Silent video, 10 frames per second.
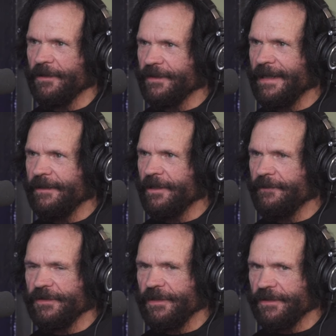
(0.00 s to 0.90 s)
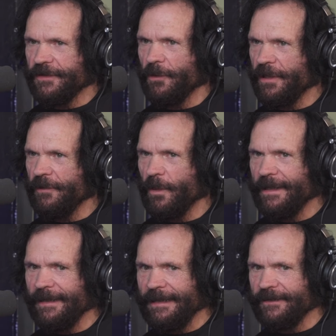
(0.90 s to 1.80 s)
It's got, if you see it soaking
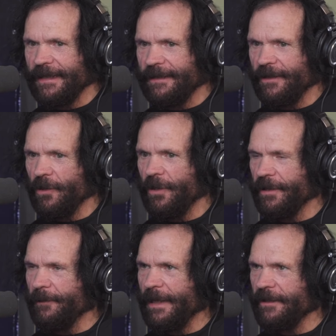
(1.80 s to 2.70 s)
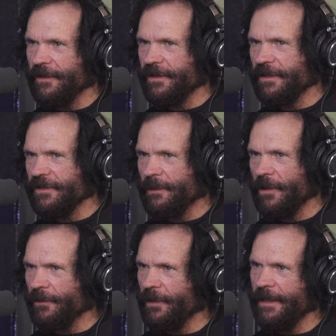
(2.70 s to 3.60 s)
wet, it has like a longer body. It looks like a
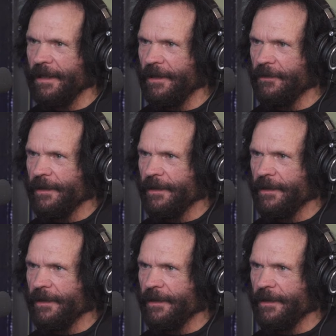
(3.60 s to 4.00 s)
small greyhound.